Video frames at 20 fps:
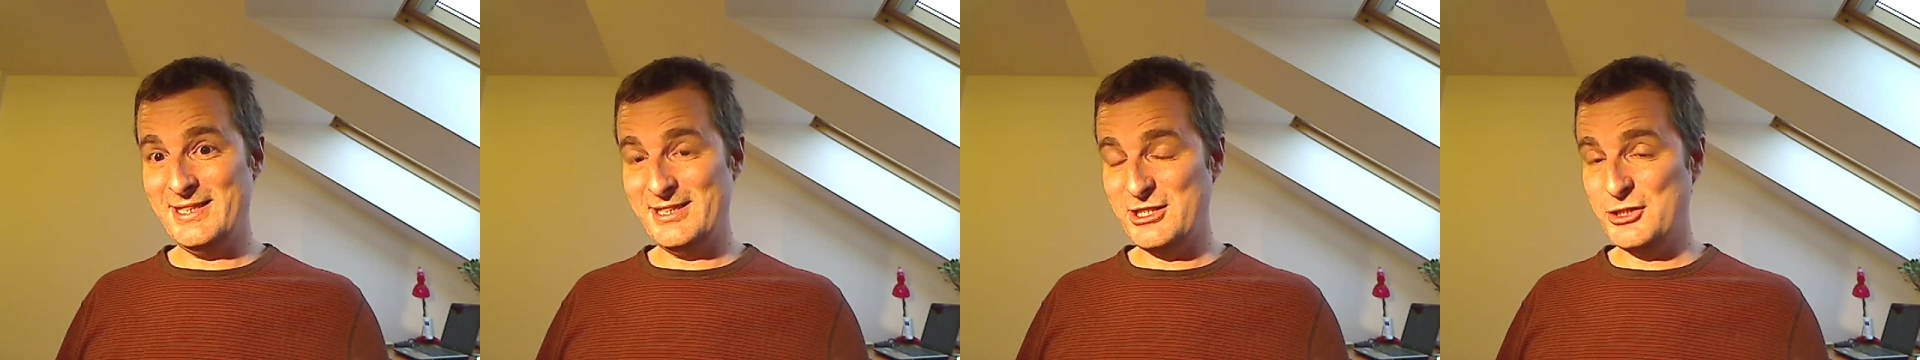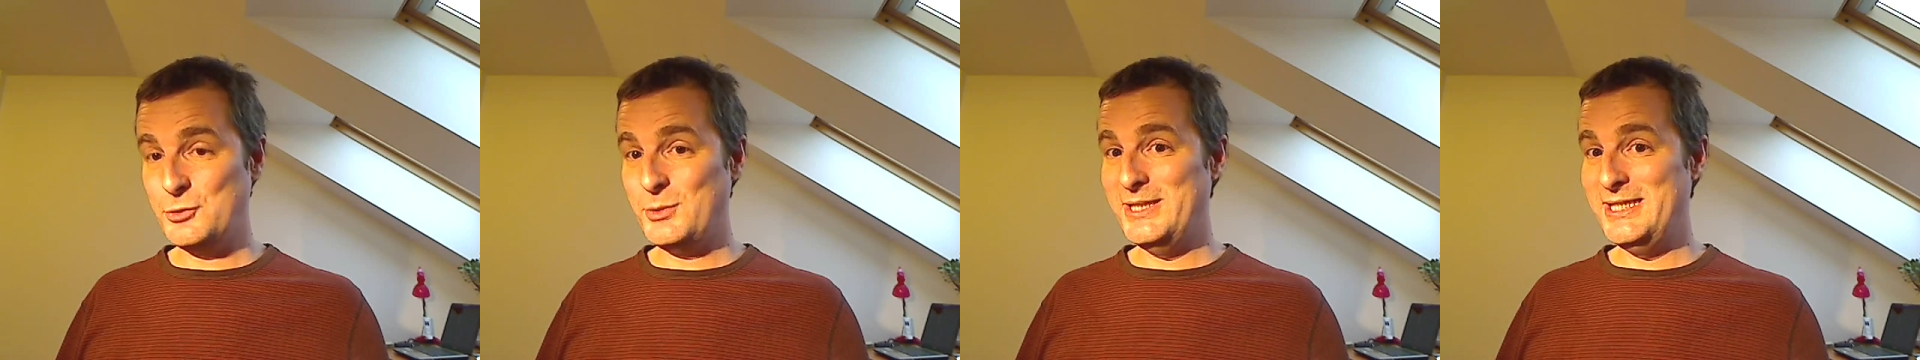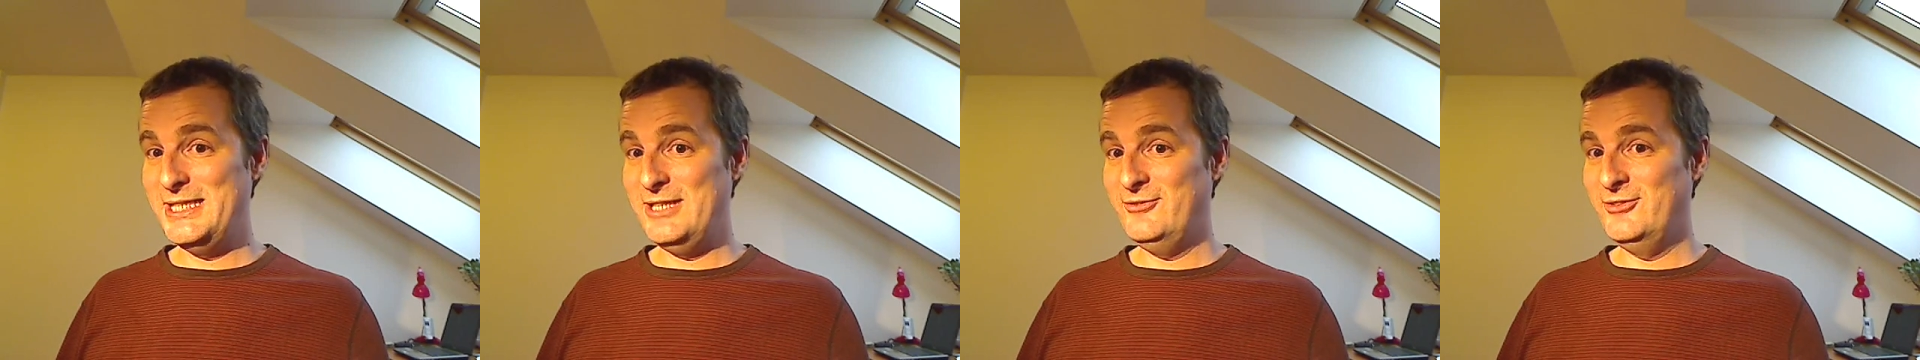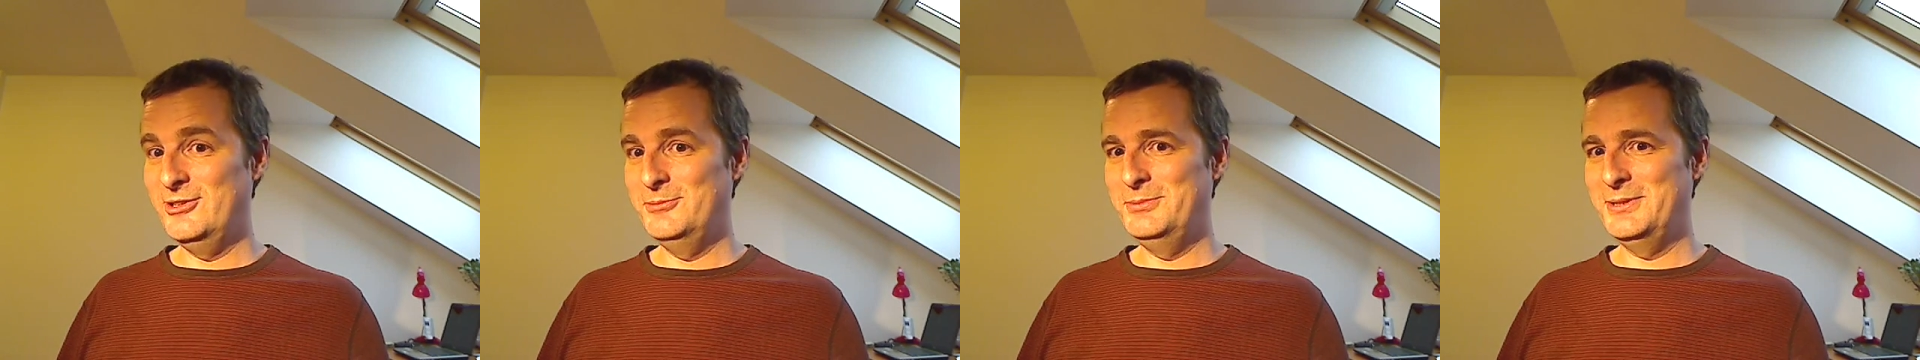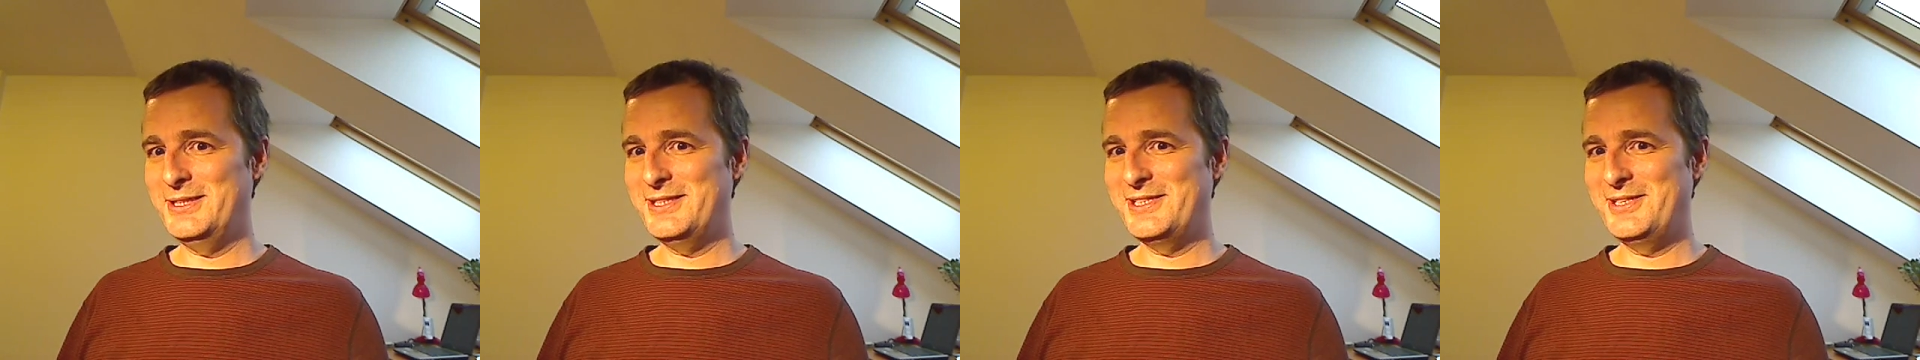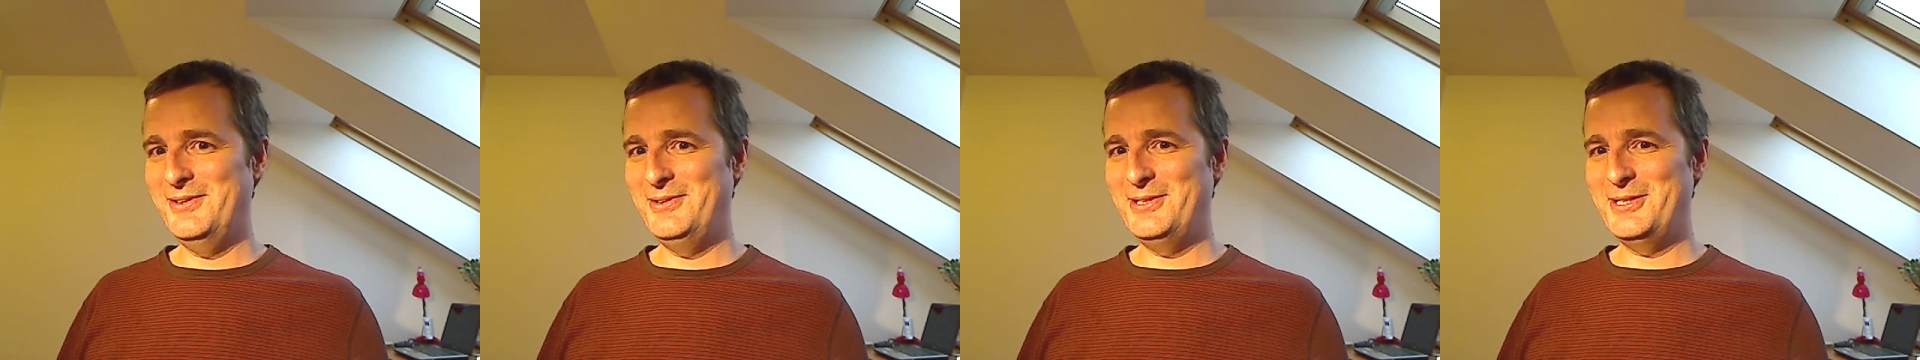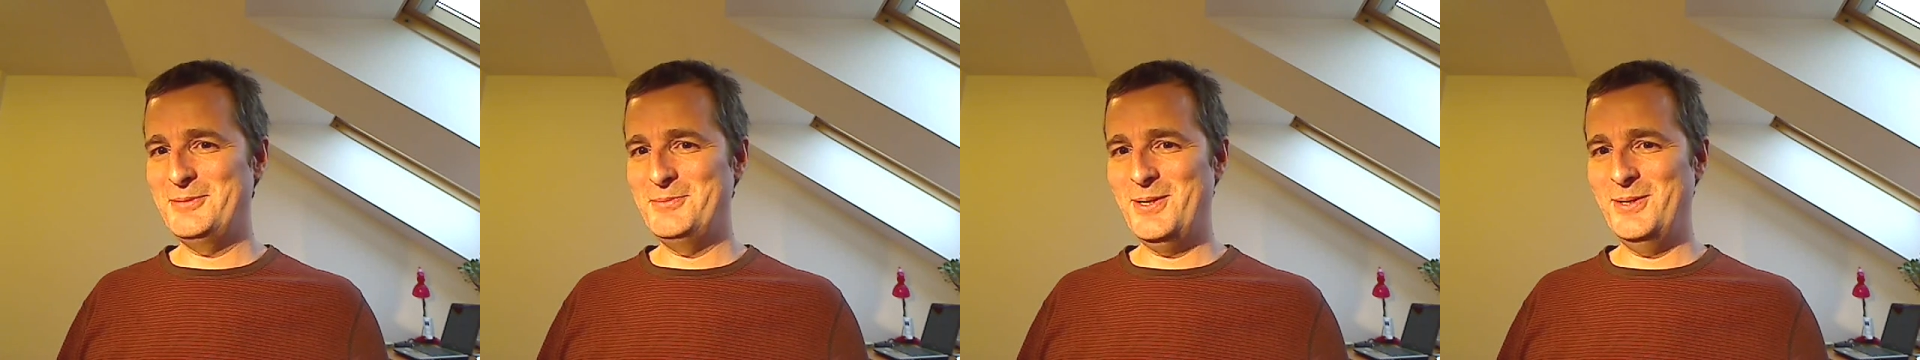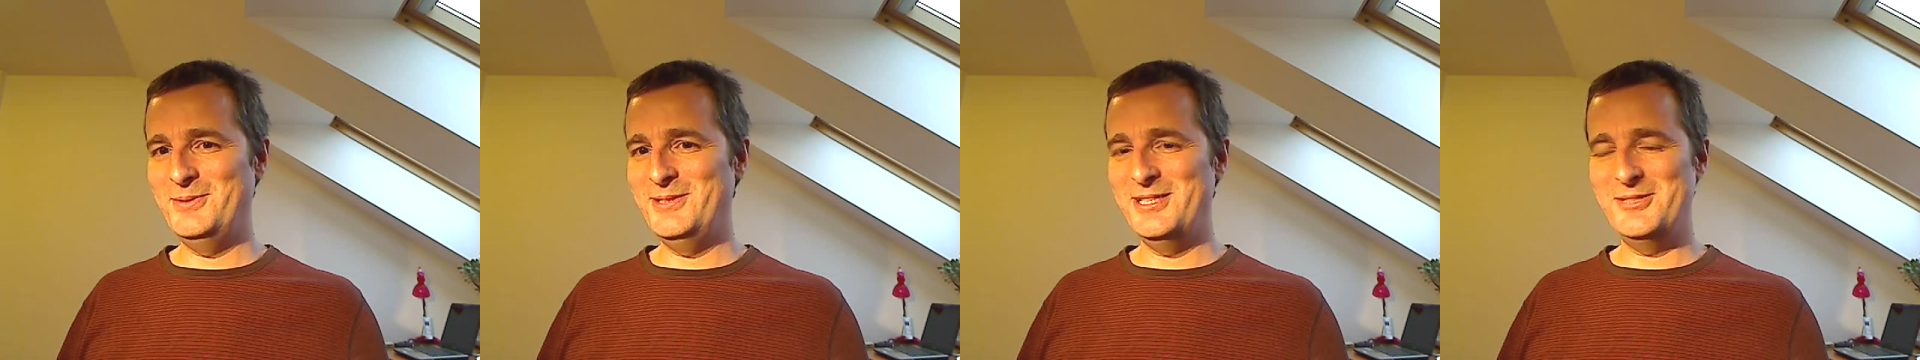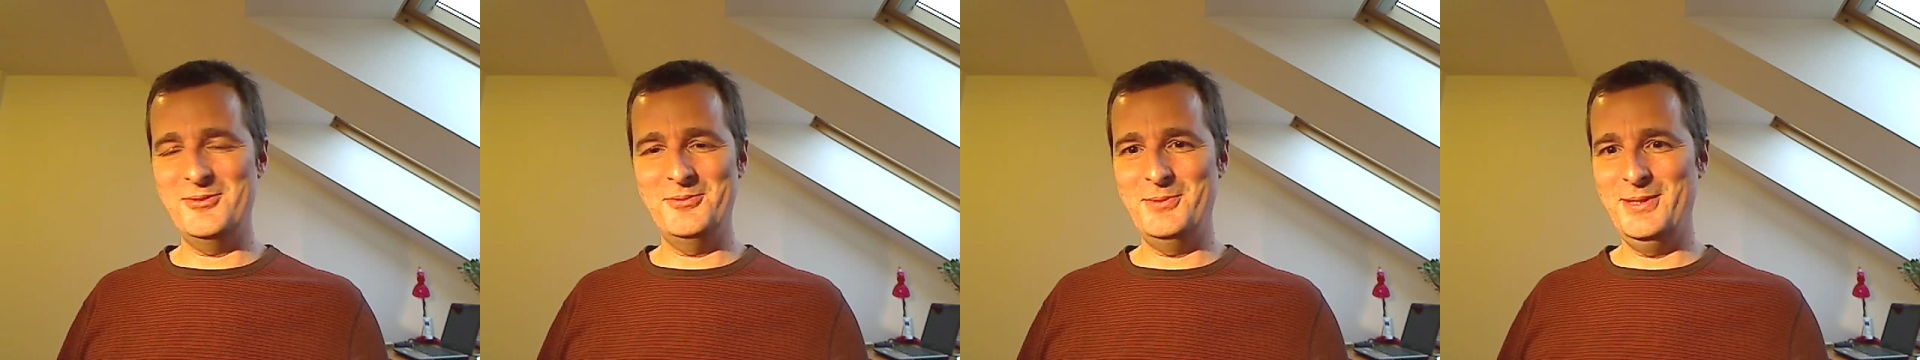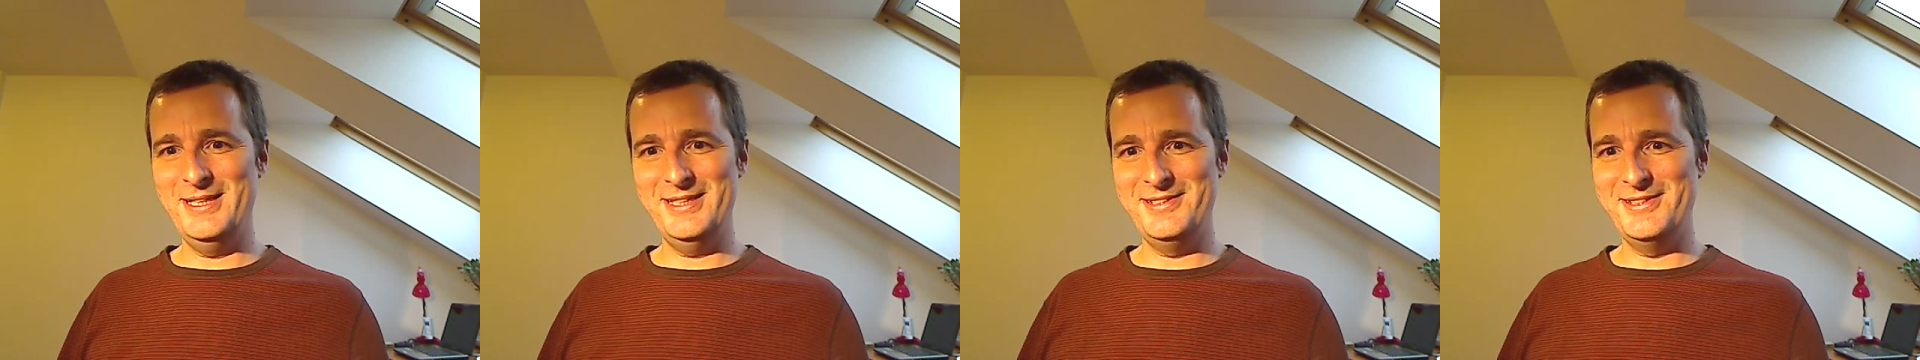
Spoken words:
that's 24 books going to the mountains with me.